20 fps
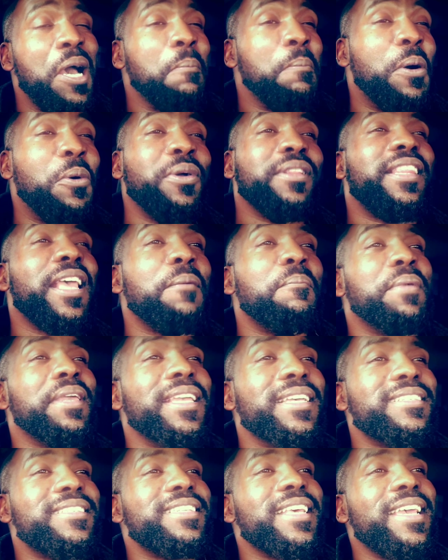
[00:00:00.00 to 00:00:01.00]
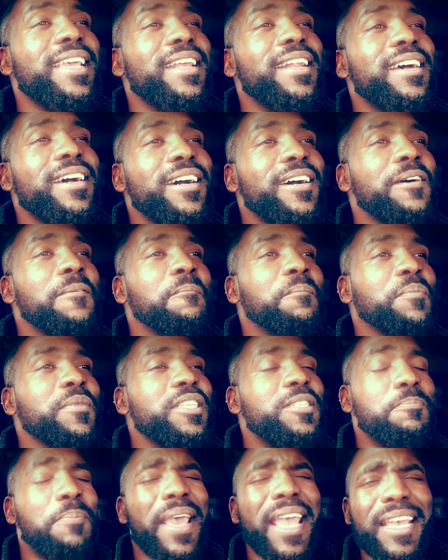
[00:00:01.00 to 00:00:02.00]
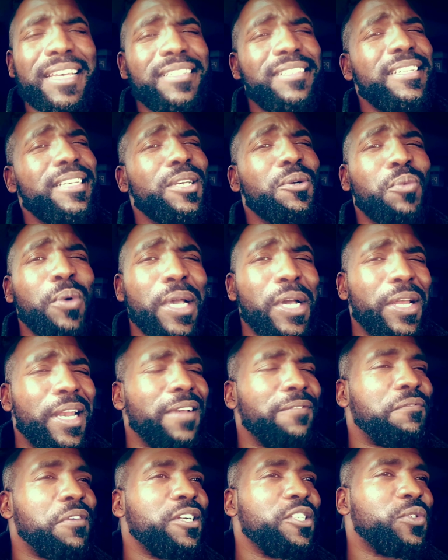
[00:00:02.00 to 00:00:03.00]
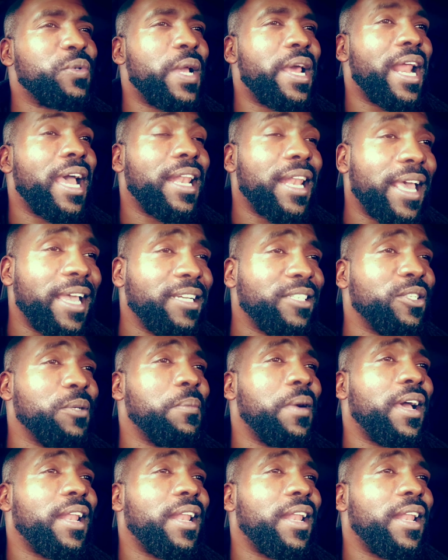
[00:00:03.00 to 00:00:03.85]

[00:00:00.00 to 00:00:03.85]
But with that being said, um, Spazz did well that first round. I liked him.